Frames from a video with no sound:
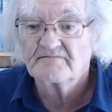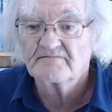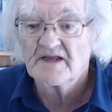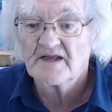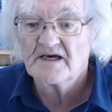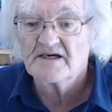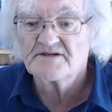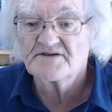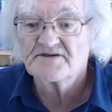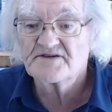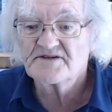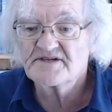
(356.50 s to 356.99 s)

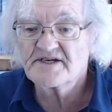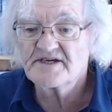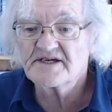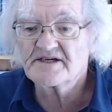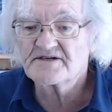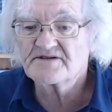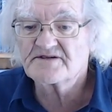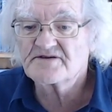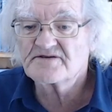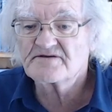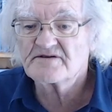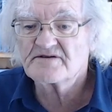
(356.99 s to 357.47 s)

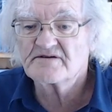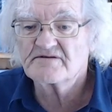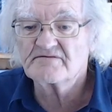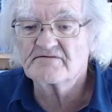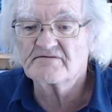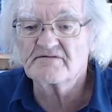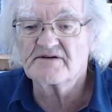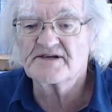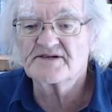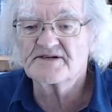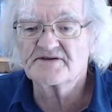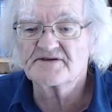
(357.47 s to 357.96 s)
6
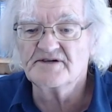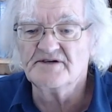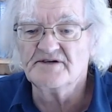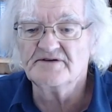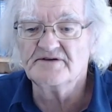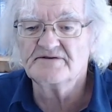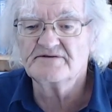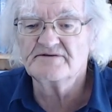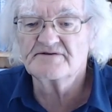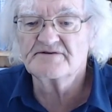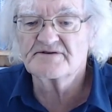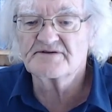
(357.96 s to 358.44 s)

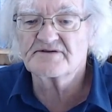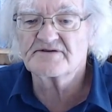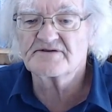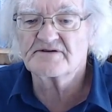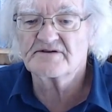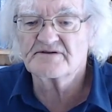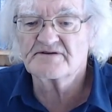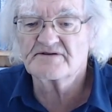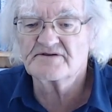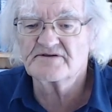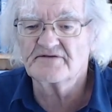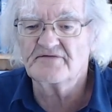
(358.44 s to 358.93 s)
returns
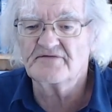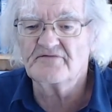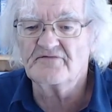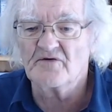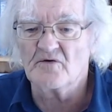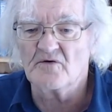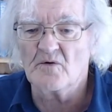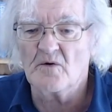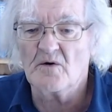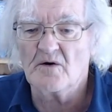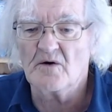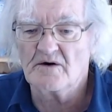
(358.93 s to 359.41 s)
to 4.